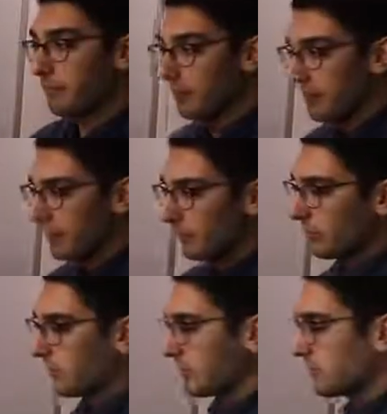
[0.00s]
But then
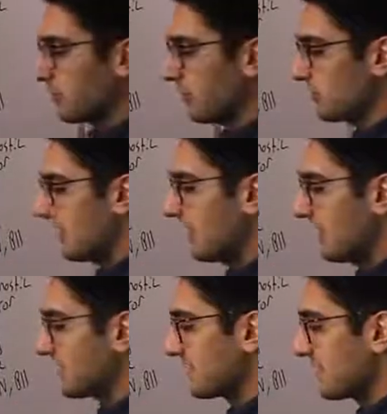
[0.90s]
what we expose
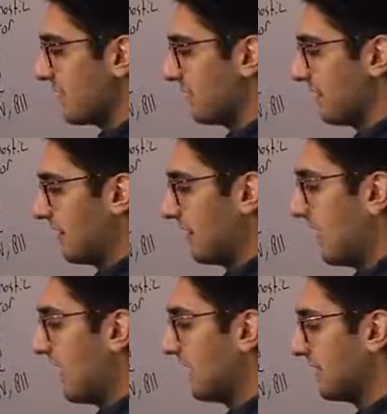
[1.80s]
is a set of
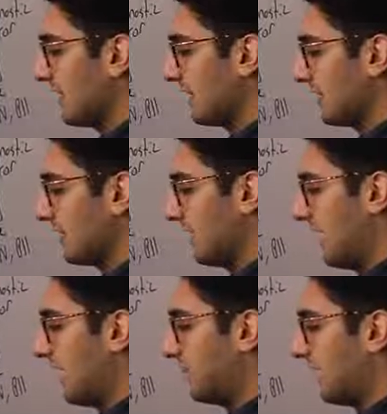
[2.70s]
high-level
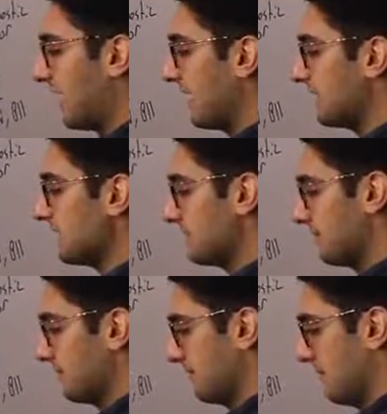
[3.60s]
APIs
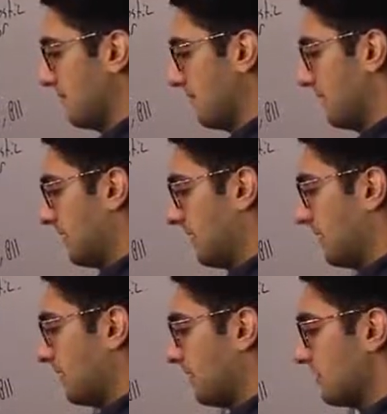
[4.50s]

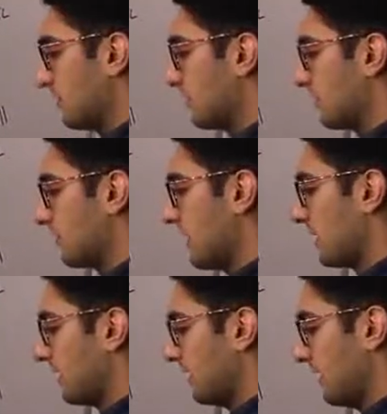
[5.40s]
to do
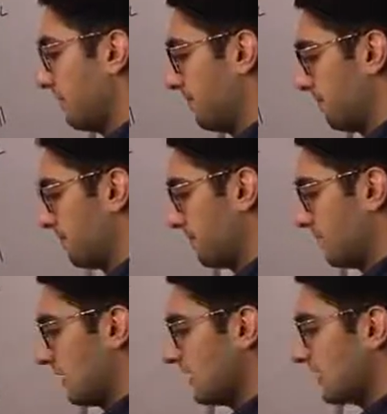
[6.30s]
cryptography.
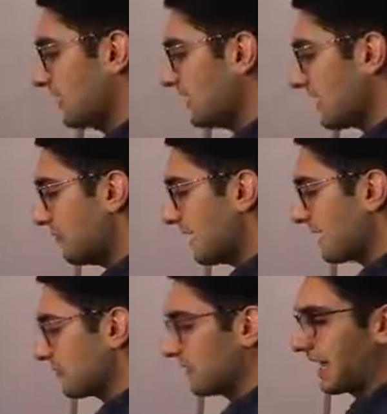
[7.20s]
So these
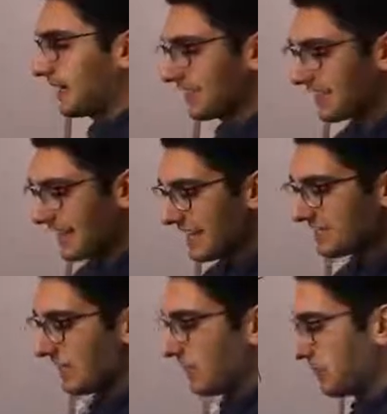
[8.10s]
APIs will be kind of the
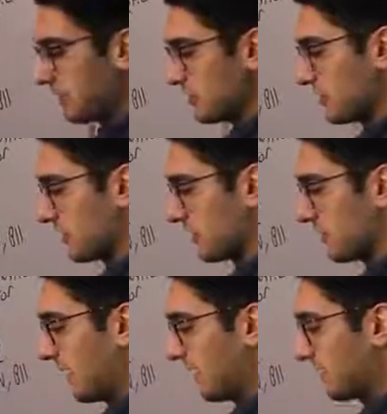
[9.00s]
classic operations you
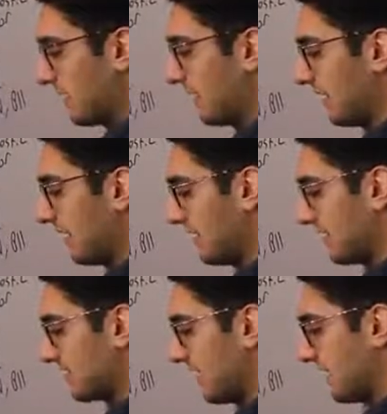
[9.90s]
expect, right?
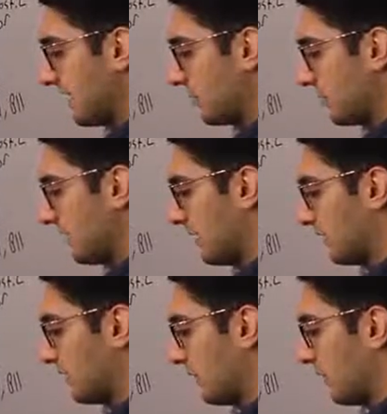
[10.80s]
Things like
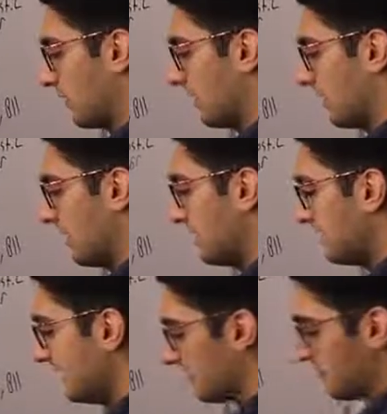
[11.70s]
encrypt or
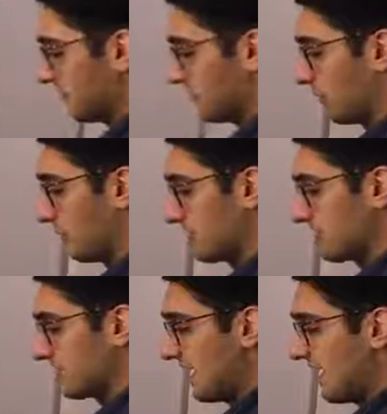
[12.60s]
decrypt or
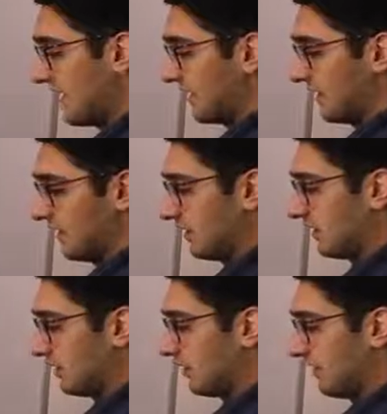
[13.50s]
sign
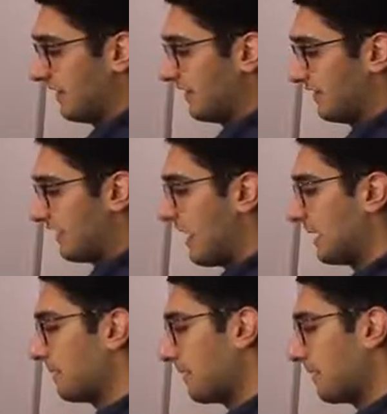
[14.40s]
or verify.